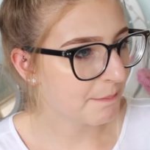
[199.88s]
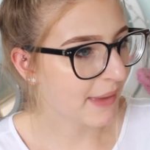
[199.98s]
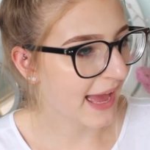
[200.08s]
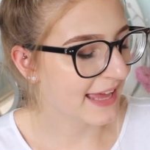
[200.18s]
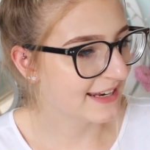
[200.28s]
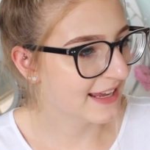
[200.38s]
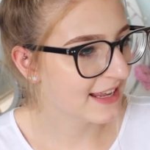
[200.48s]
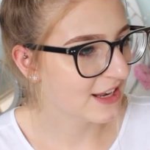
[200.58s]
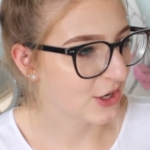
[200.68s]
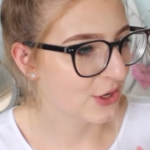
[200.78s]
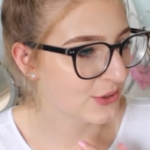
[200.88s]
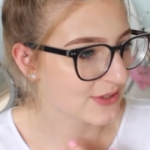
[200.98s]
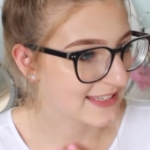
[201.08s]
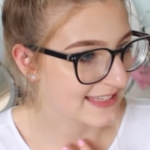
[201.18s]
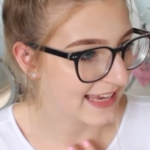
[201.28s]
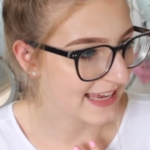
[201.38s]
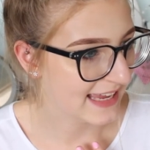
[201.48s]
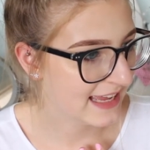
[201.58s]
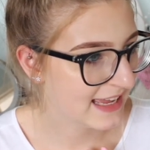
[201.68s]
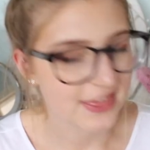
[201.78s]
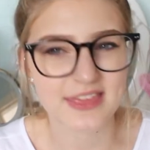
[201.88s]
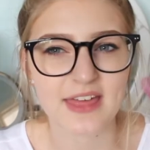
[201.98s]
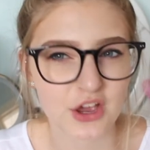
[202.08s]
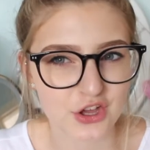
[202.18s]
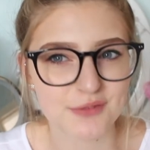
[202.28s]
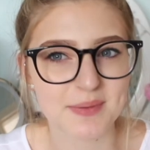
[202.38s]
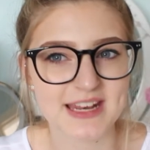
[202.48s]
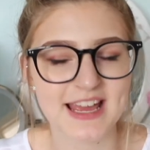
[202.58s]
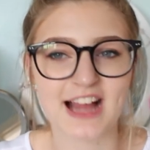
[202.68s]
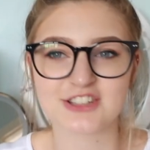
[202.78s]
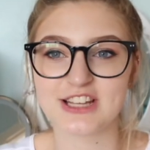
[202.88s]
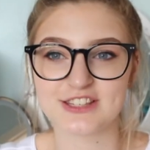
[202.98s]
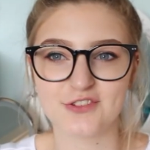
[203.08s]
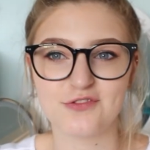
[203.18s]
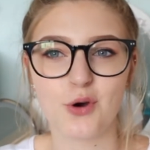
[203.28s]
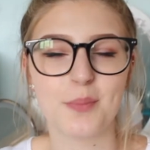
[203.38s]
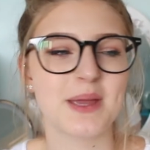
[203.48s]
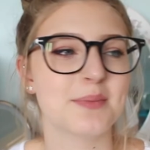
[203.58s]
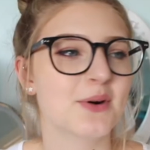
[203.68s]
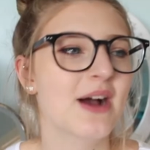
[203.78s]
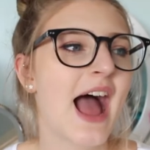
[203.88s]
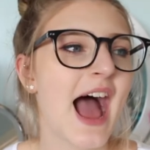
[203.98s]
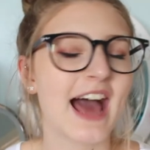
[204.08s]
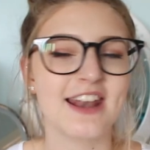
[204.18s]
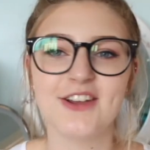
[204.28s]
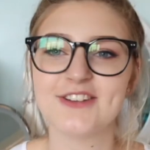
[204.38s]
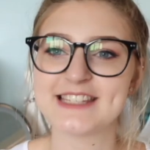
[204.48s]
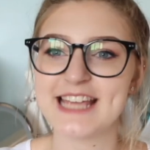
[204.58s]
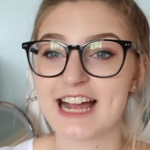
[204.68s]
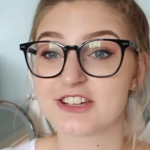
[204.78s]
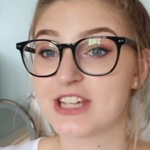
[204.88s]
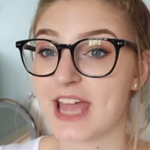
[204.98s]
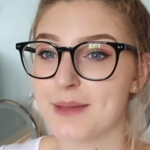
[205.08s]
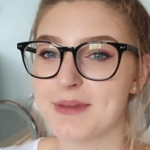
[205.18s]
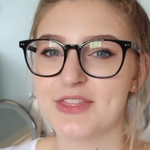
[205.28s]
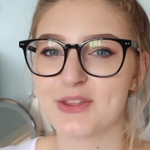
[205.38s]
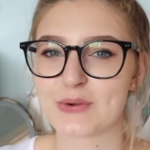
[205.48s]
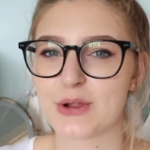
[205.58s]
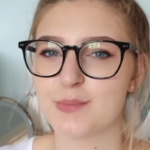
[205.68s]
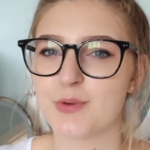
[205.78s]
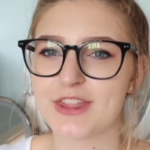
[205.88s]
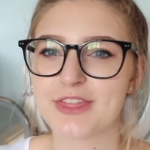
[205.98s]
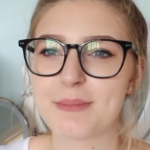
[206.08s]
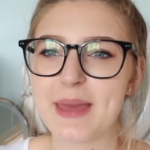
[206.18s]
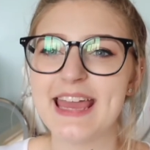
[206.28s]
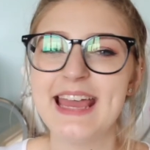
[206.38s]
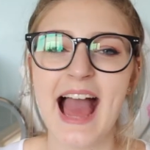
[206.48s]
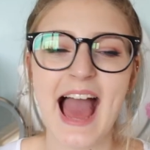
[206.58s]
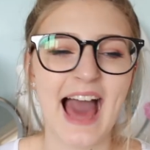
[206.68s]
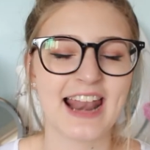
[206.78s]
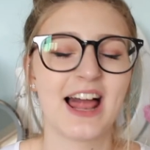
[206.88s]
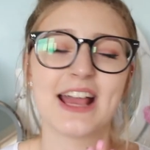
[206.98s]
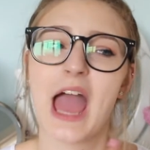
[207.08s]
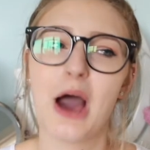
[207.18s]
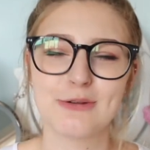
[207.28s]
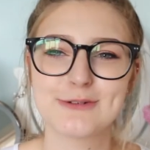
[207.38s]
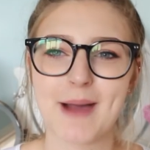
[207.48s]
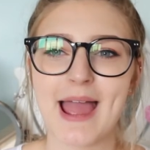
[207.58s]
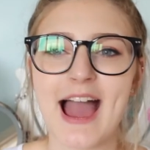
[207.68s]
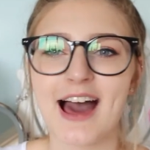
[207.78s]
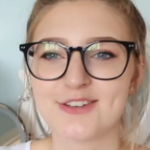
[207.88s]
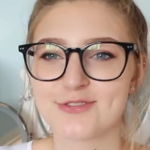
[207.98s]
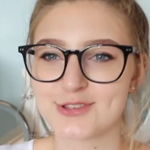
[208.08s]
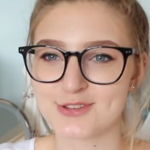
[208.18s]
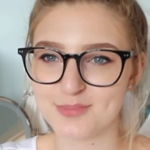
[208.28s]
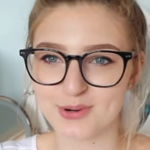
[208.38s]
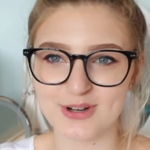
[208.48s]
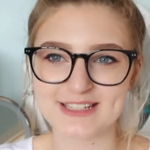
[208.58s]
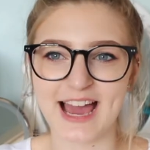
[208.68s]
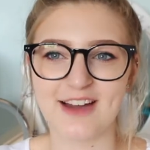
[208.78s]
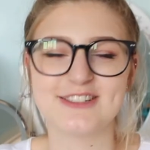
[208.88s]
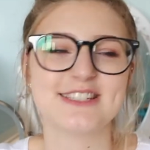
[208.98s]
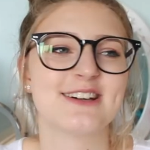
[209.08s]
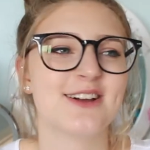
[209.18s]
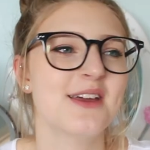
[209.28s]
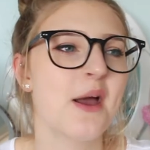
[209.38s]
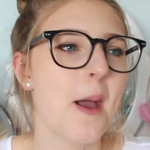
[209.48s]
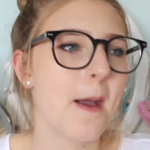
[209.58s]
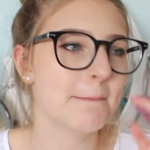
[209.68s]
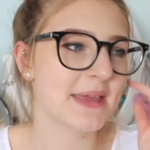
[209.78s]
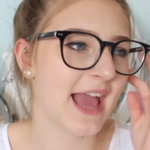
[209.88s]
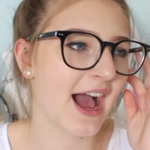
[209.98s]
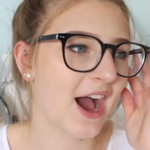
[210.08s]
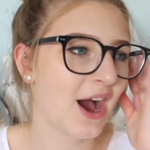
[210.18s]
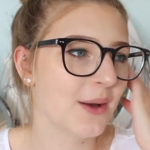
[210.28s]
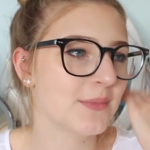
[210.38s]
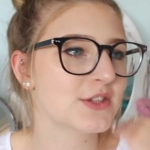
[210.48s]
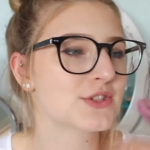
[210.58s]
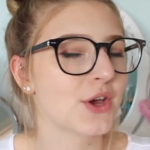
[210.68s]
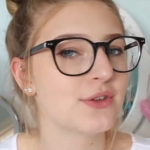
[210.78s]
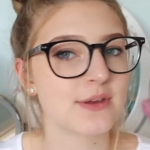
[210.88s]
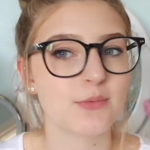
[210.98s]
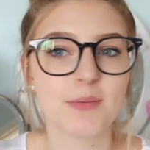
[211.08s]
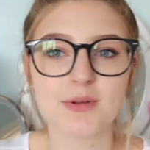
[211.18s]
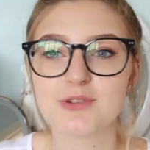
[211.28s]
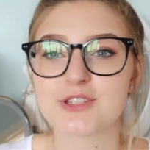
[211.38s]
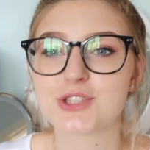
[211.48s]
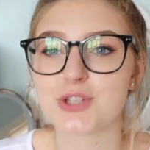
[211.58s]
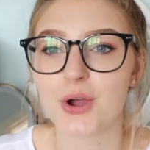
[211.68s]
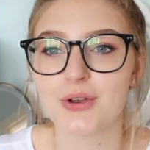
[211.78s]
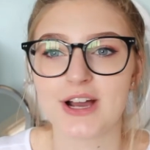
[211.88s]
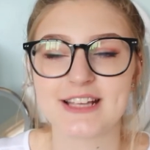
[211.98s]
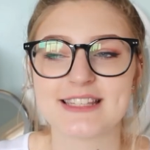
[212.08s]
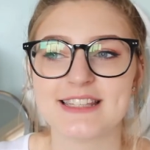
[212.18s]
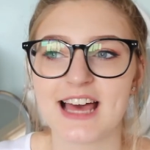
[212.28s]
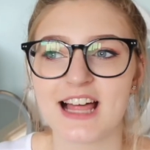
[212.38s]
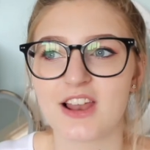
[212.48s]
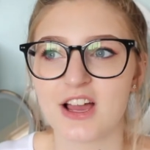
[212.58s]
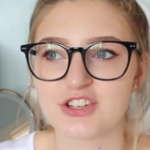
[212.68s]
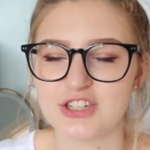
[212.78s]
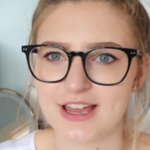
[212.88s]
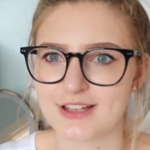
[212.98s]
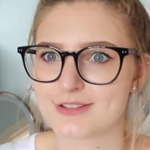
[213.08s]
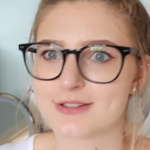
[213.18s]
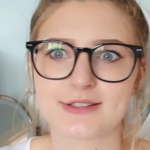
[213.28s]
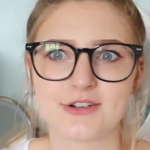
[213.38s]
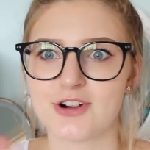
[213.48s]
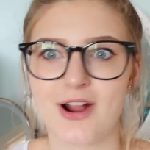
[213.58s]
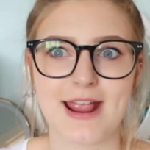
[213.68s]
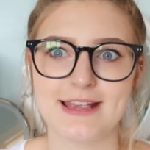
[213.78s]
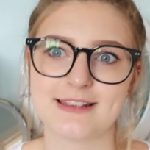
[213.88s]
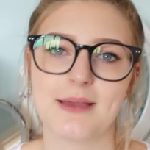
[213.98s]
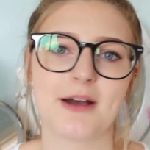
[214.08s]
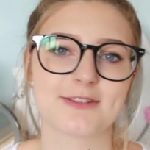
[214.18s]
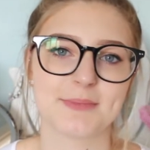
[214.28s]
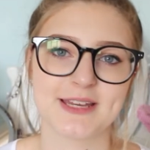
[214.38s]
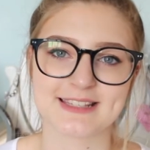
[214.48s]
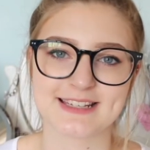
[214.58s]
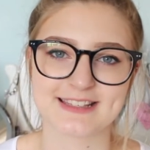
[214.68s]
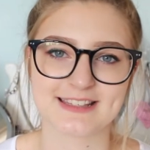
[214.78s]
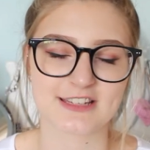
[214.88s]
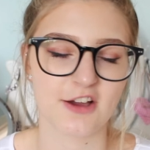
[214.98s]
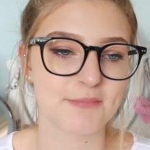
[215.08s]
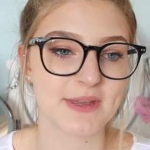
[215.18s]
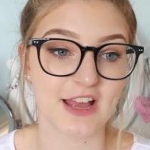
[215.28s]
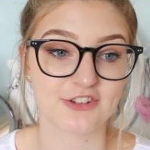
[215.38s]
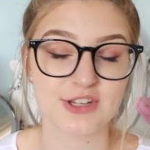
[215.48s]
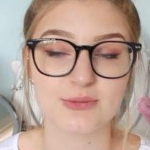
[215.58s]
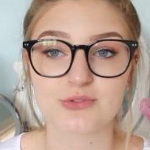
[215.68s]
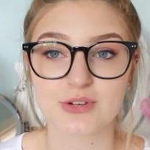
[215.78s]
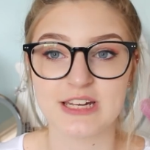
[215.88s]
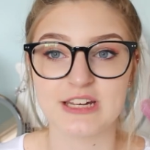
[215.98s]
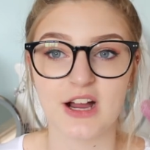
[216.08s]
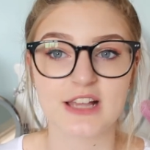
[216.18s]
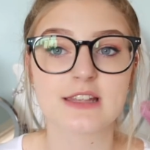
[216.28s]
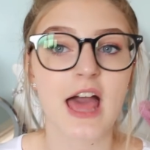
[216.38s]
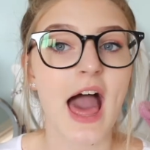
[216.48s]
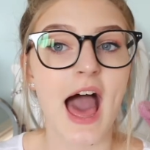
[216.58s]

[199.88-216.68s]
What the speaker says: Ben, Lucy, I think that could have been it actually, so 4 people. And Lucy actually came in the room with me and like held my hand for support to have it done. But yeah, so the woman was so nice in there, like she has crazy amounts of piercings and stuff. But yeah, she was really nice.